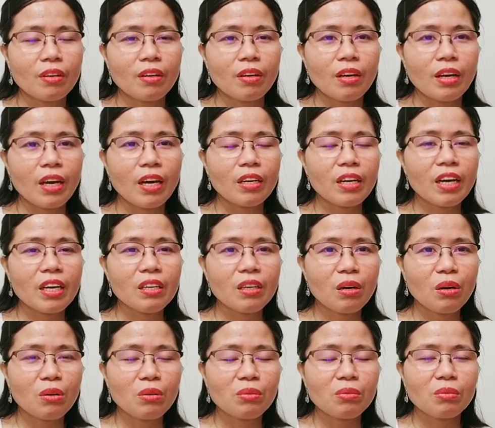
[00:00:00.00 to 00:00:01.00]
And I
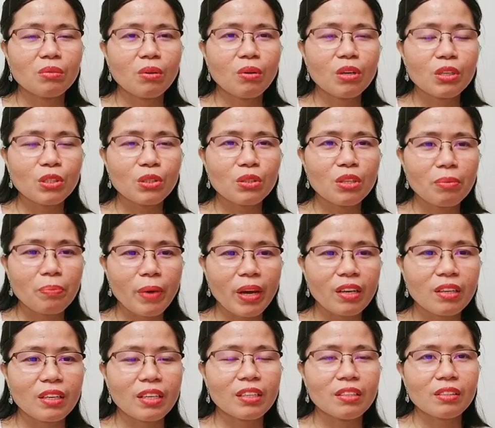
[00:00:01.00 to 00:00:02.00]
know also the
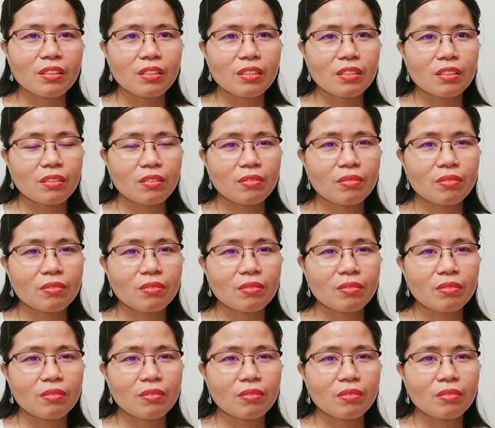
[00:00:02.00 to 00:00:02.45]
parents,